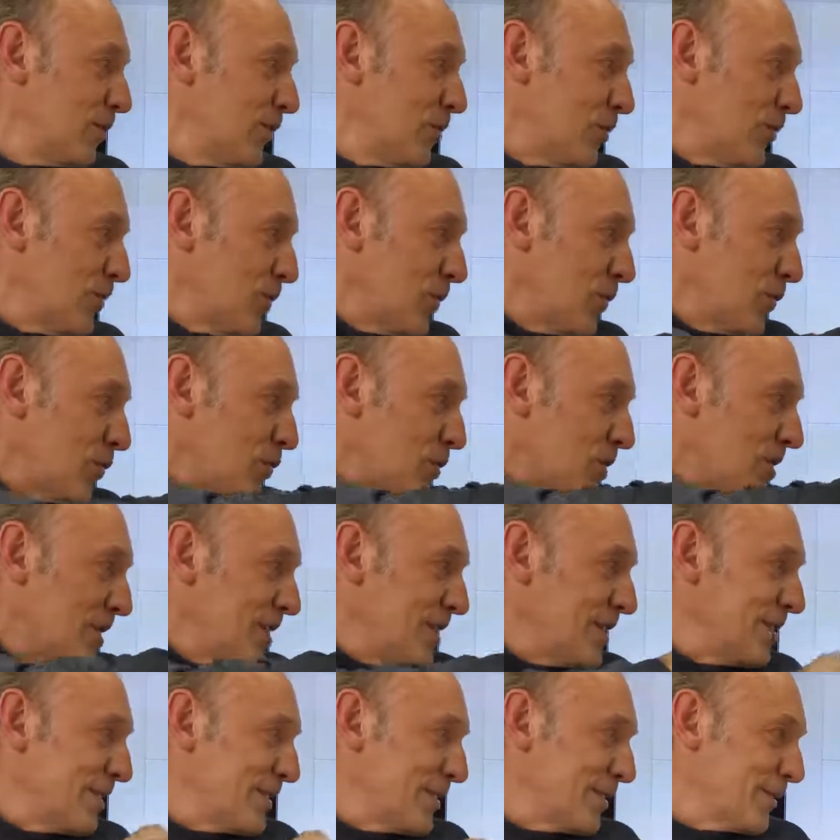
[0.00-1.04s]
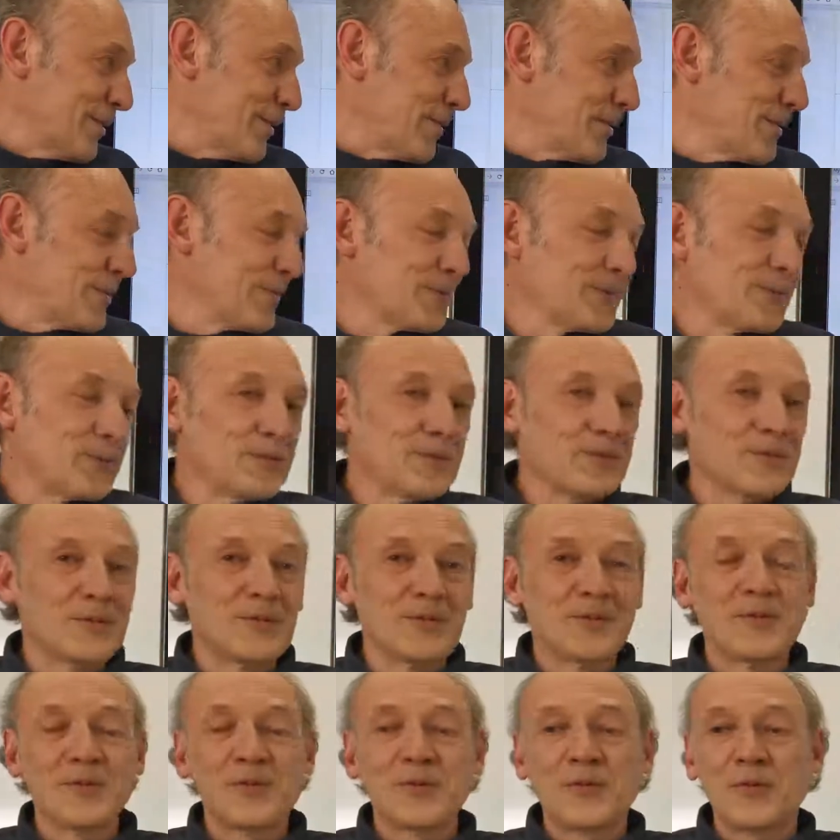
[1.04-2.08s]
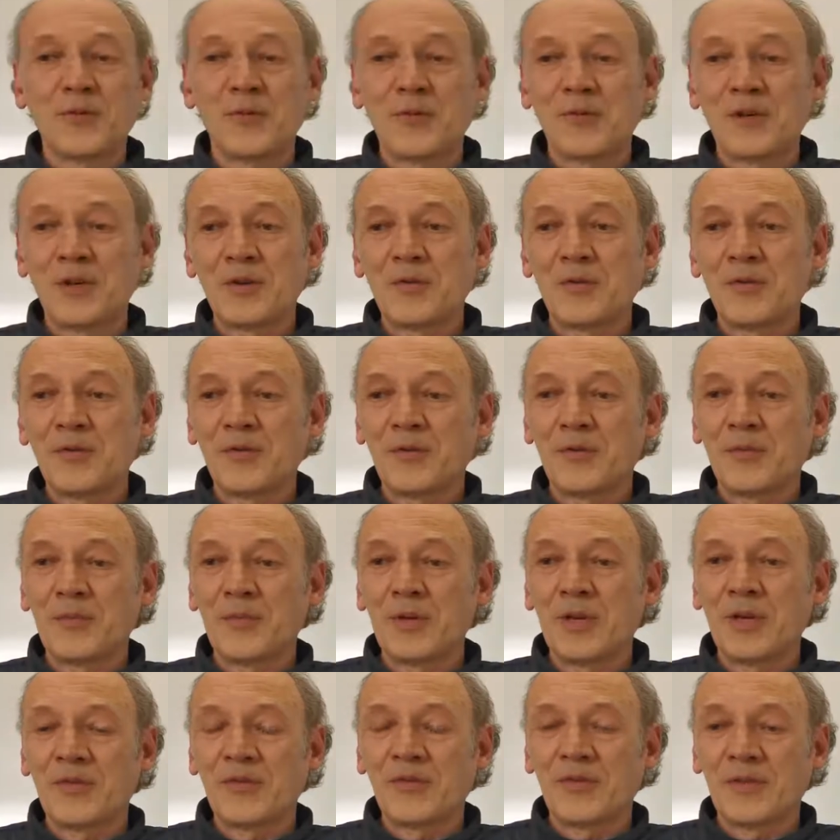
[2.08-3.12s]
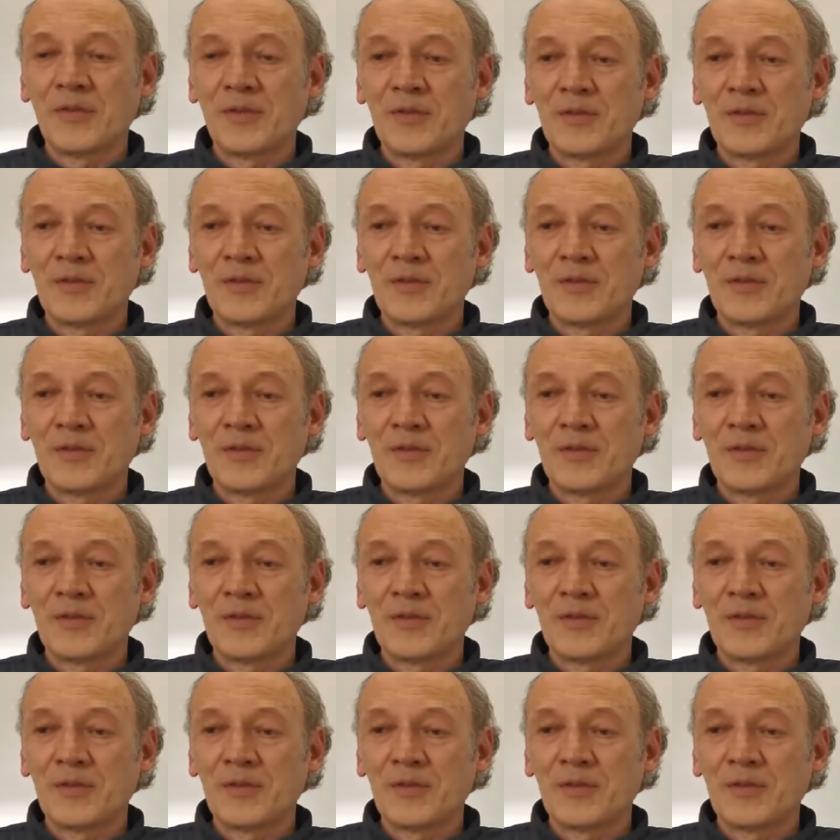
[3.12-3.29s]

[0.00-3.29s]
over 40 years. So that also makes